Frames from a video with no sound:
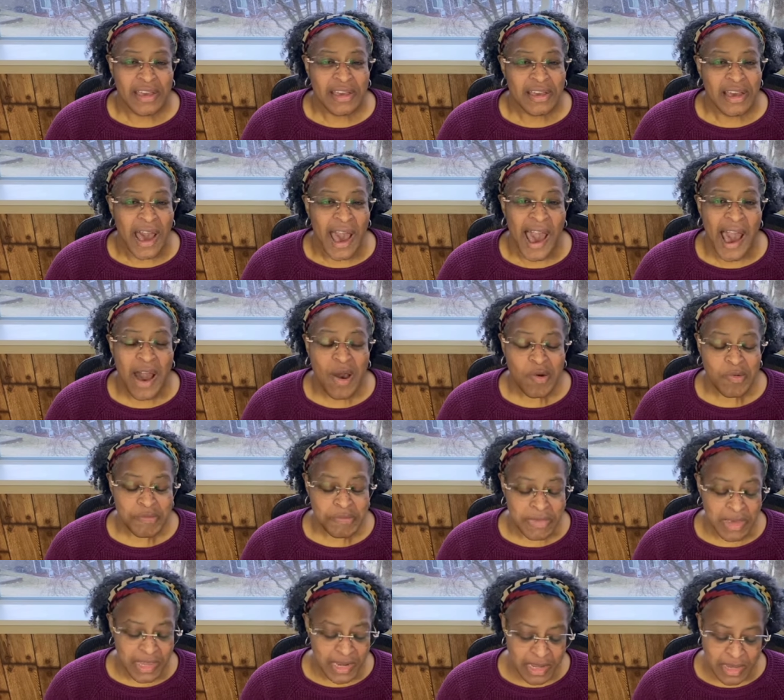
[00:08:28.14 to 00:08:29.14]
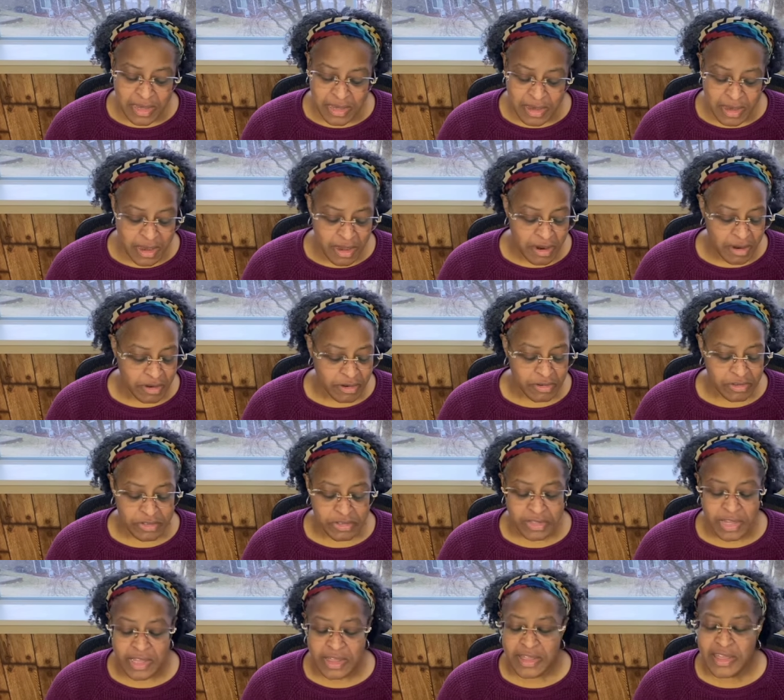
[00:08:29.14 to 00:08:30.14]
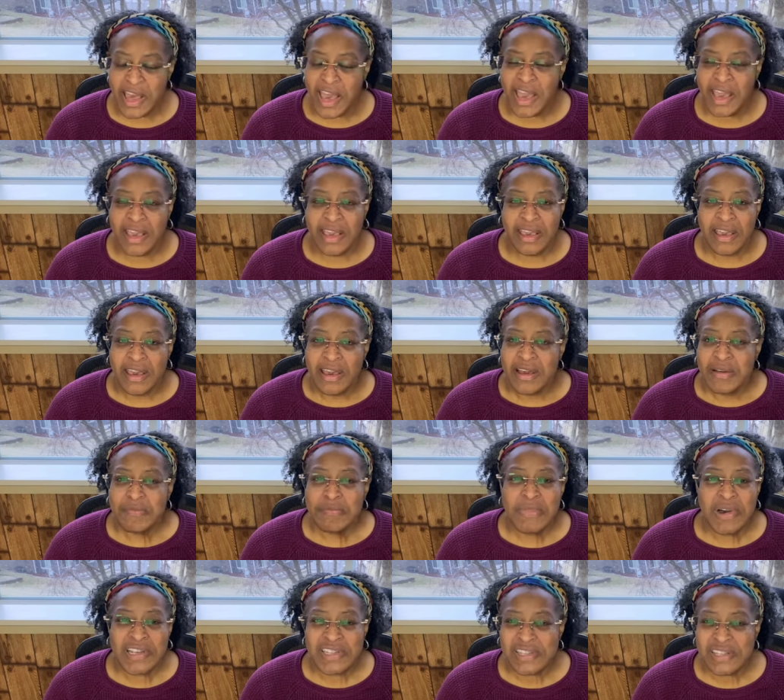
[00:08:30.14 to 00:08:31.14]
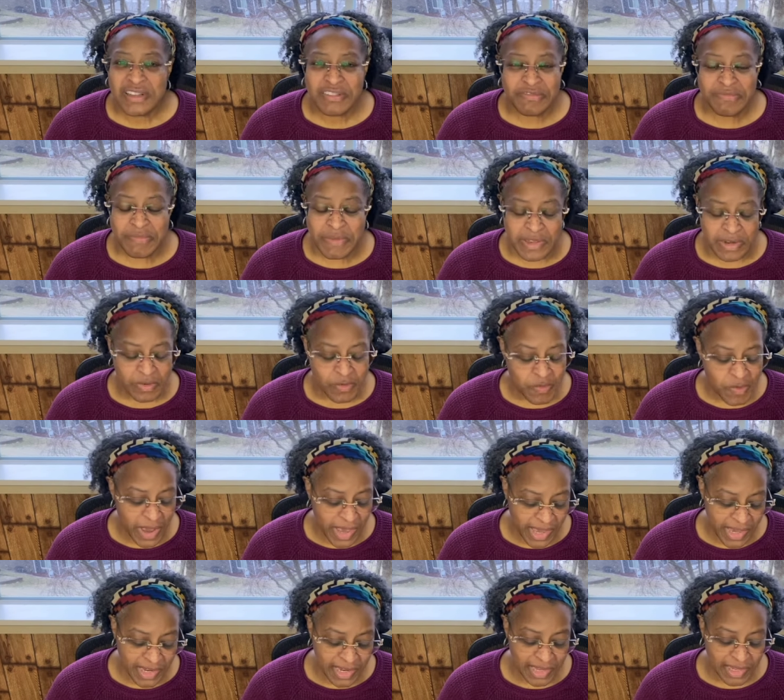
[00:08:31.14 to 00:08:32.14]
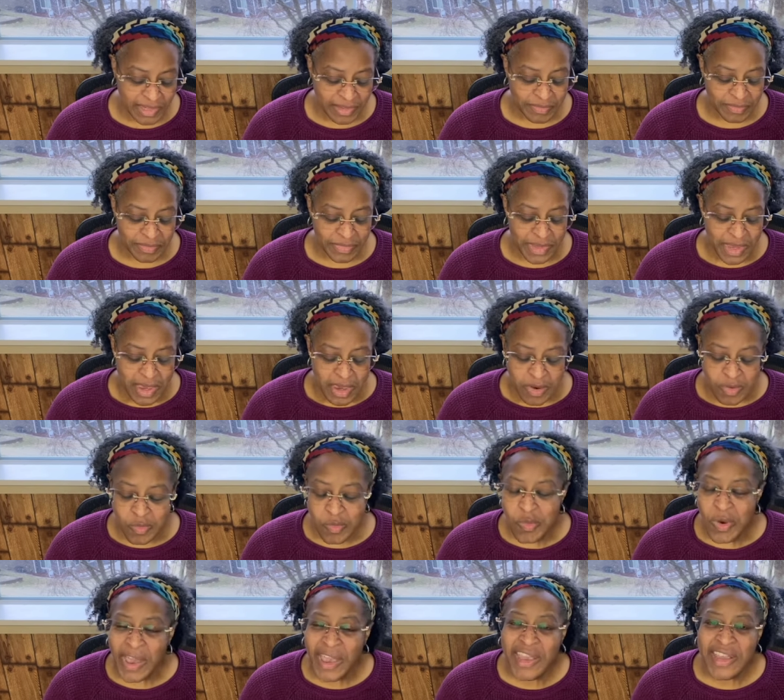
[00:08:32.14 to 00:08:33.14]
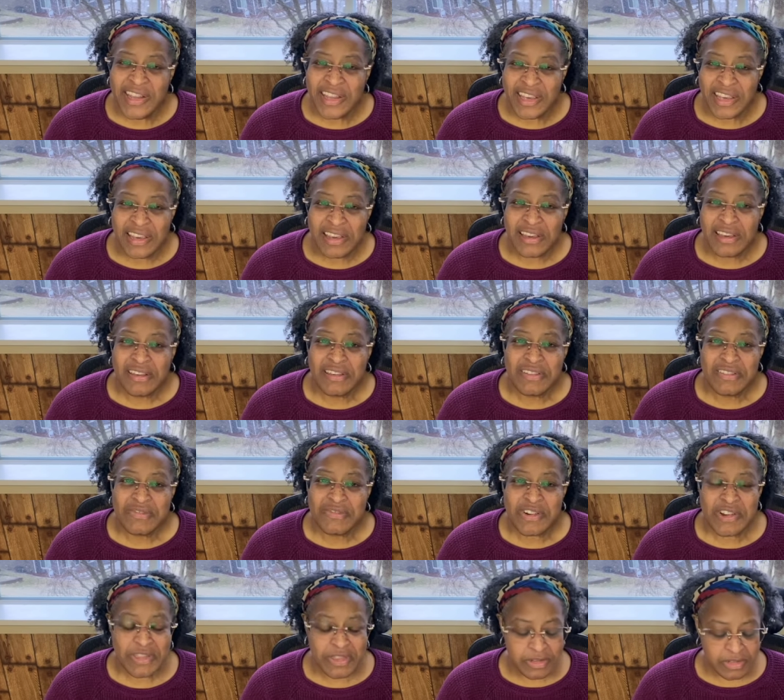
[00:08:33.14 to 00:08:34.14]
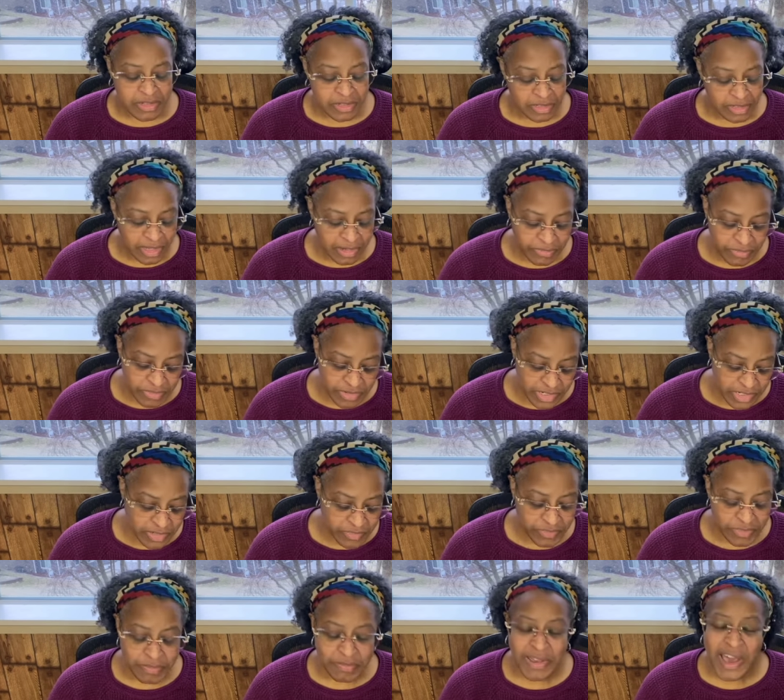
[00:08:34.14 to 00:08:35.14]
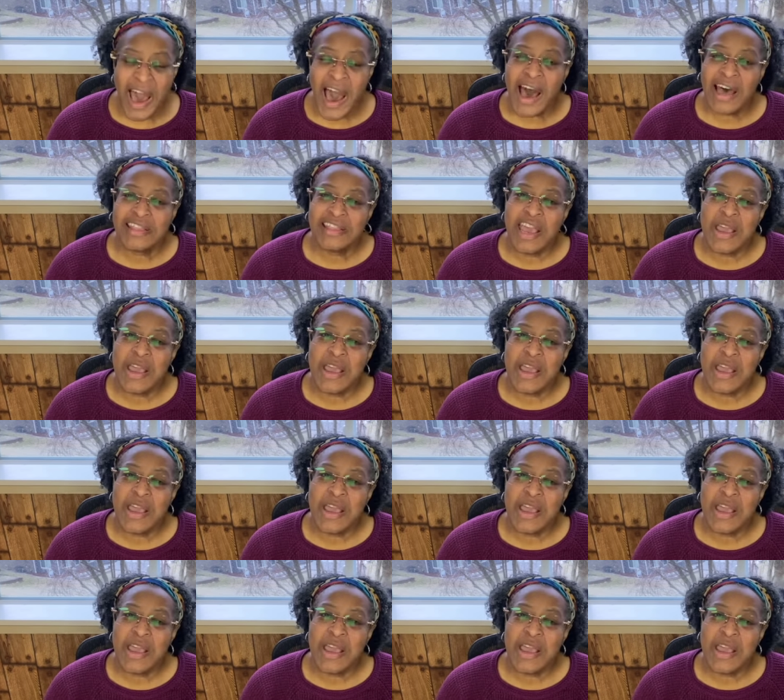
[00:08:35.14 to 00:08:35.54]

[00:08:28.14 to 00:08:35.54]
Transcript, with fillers: How many years that they must have been waiting, waiting for the deliverance from God.